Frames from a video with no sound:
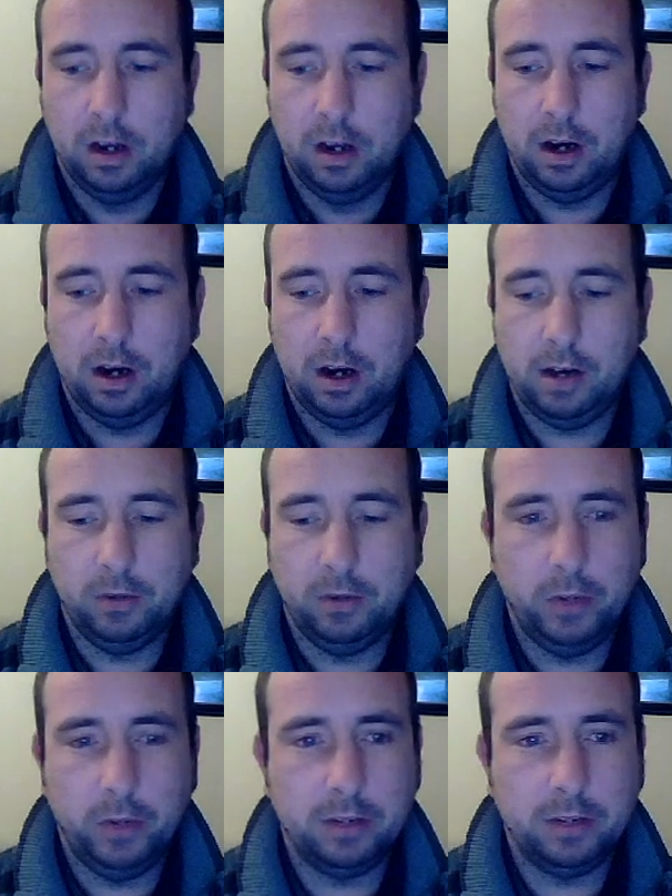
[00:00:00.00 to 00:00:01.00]
Hi everyone,
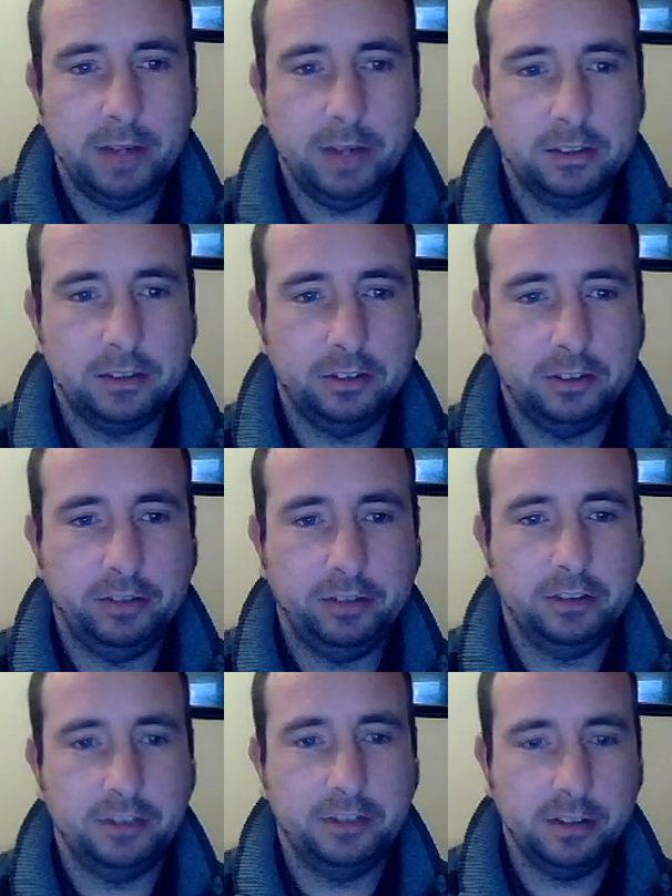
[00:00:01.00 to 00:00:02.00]
welcome back to this video
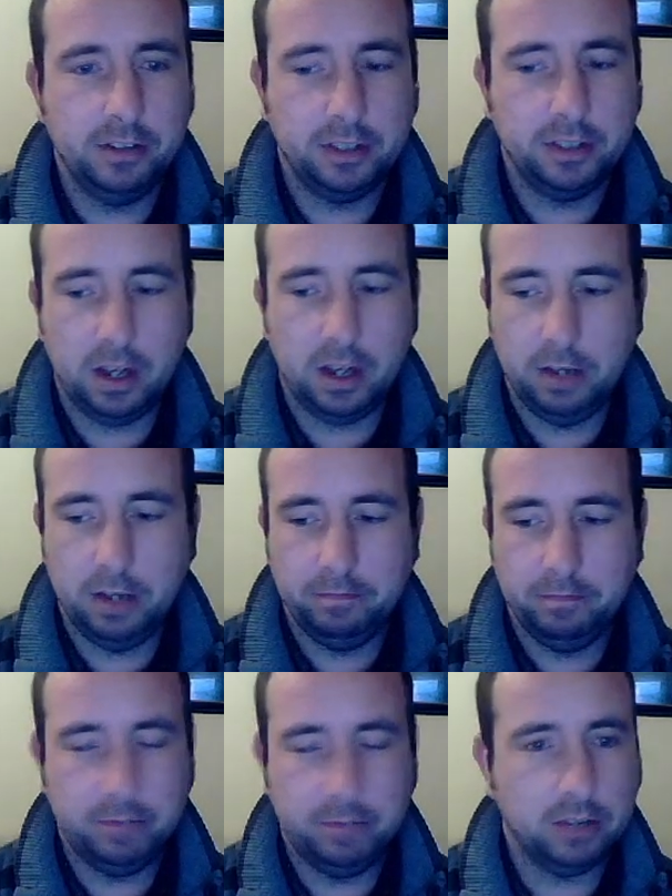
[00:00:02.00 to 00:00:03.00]
series on
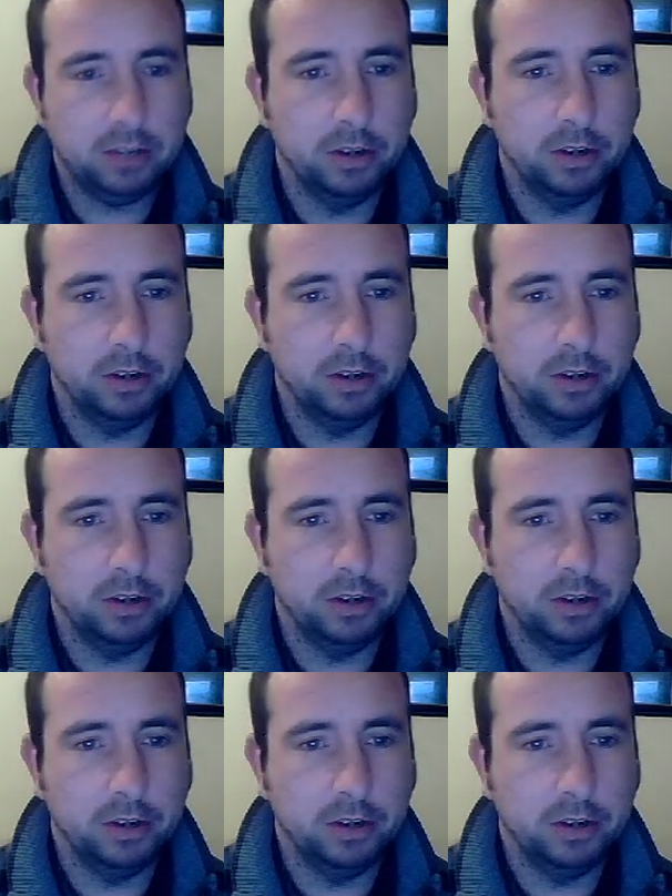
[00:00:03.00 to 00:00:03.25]
Bitcoin.